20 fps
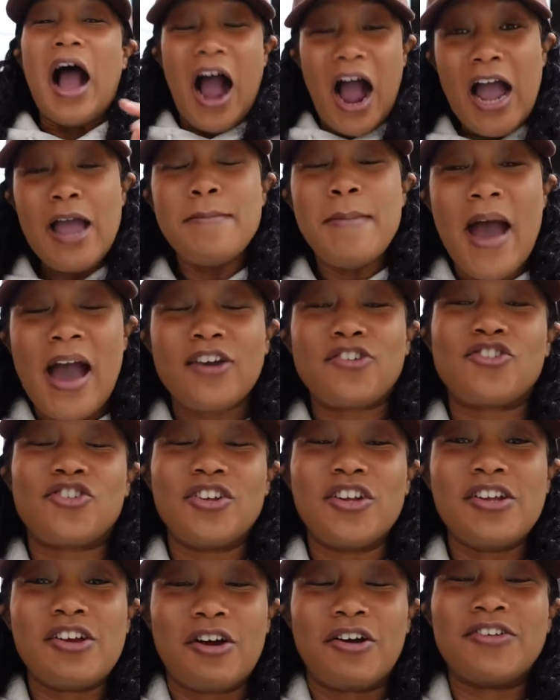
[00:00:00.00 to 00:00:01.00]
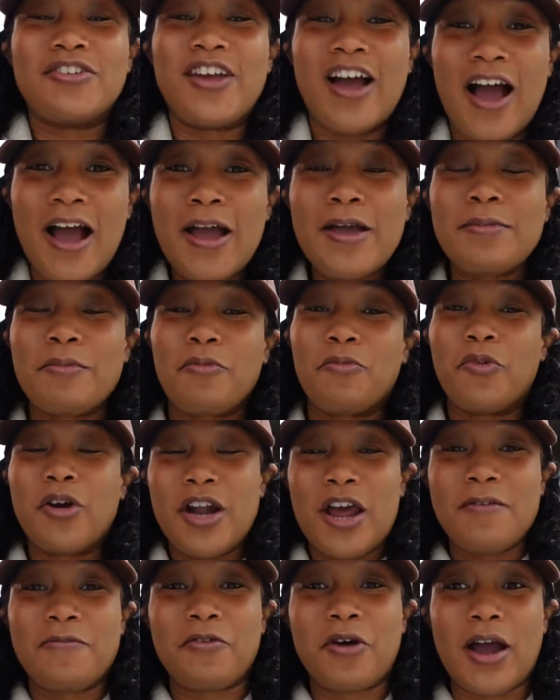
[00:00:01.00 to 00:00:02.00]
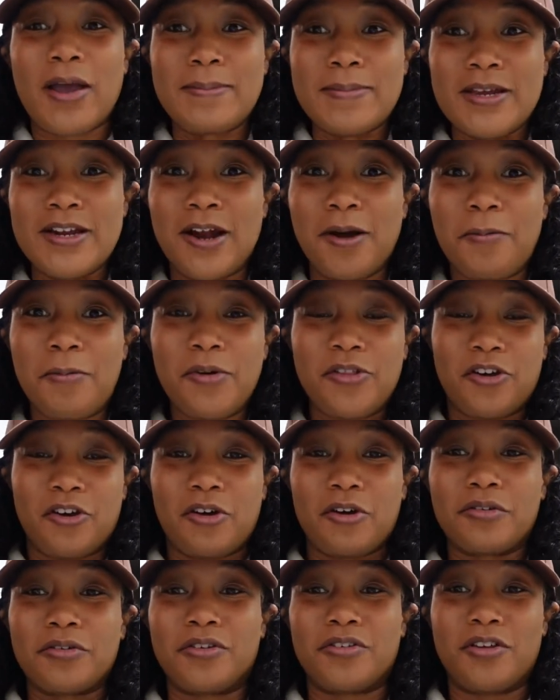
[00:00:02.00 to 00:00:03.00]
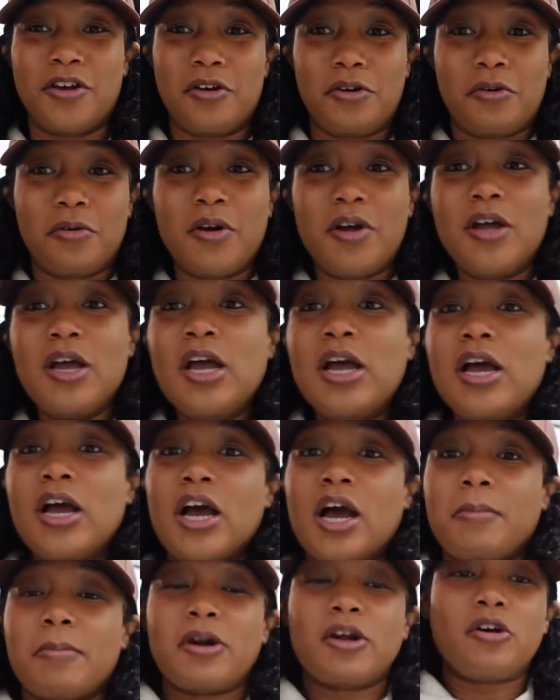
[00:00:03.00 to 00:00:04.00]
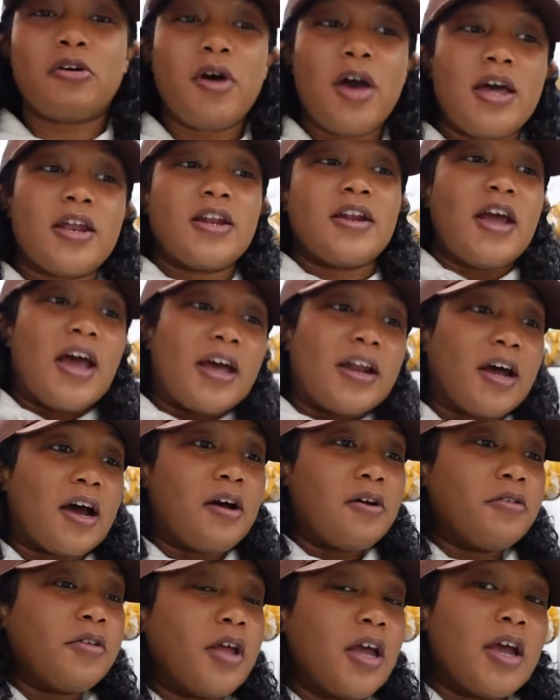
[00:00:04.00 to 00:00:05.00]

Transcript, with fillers: I'm actually on time whenever I meet up with her. So I'm going to go ahead and head out.